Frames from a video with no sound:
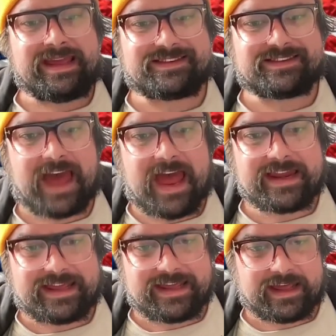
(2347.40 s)
He
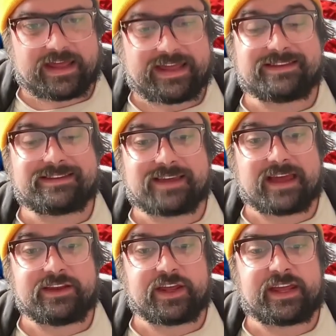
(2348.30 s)
said he
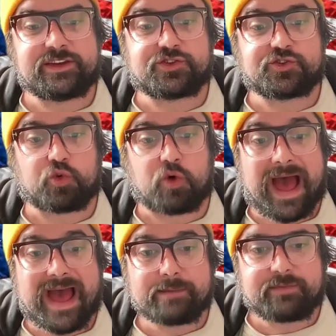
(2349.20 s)

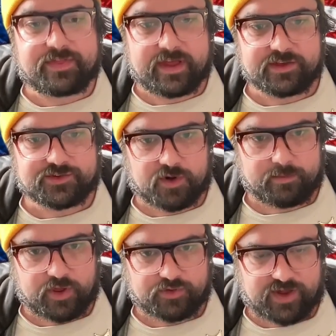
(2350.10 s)
described things
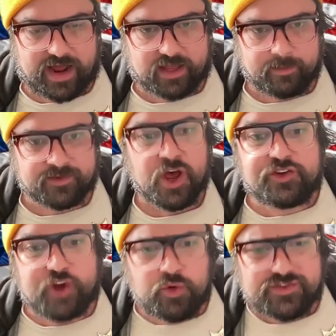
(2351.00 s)
from those documents.
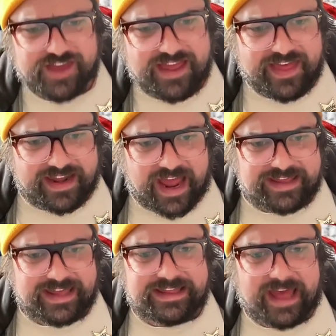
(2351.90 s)
Don't say
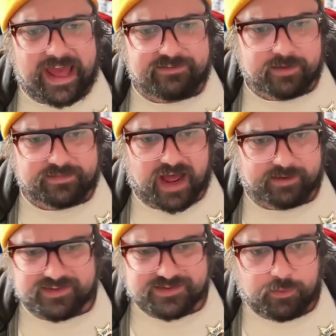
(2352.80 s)
that he gave him
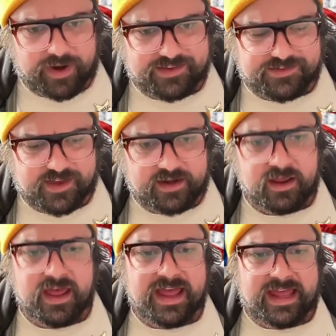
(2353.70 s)
documents. That's not what I
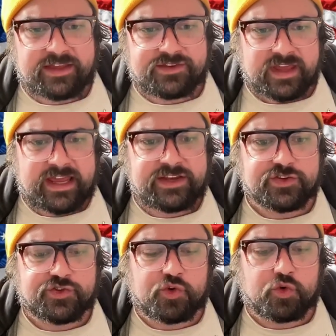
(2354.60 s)
said. He
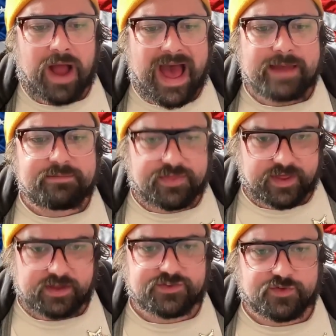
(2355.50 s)
described
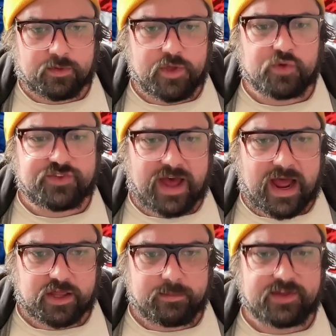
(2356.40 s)
things from those
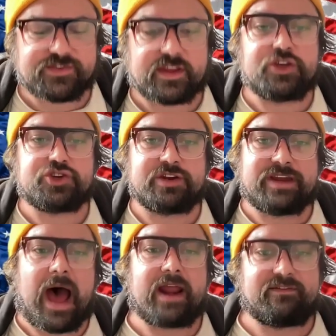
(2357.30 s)
documents that he should
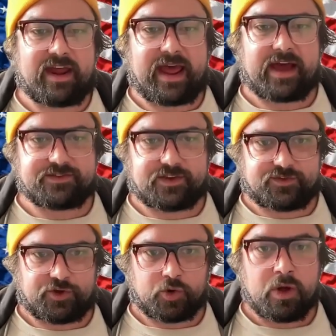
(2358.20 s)
not have had access
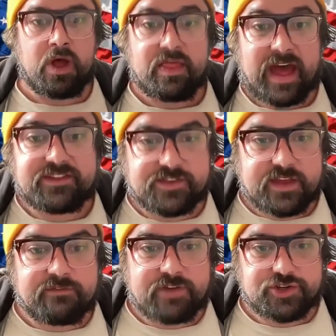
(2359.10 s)
to. That's
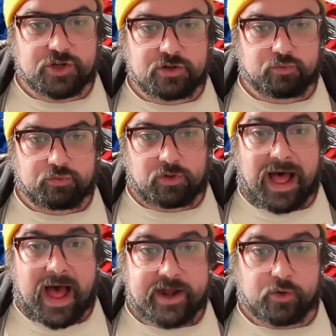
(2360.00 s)
the official
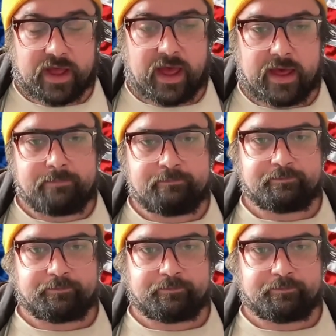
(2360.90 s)
line, okay?